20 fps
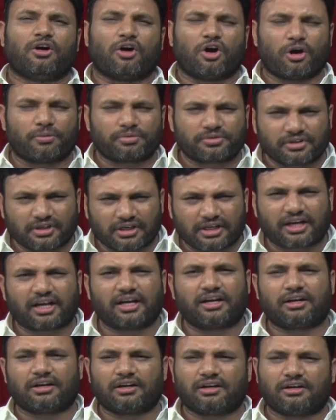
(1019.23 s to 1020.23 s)
optional
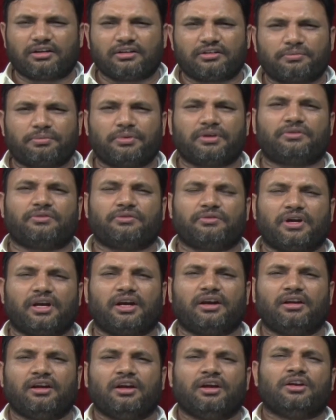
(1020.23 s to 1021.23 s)
content is
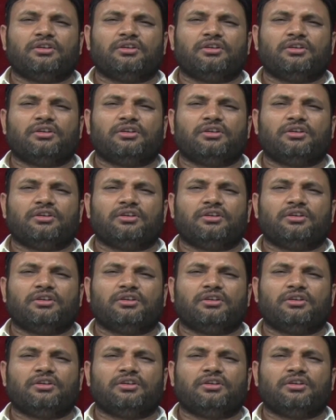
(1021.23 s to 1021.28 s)
specified.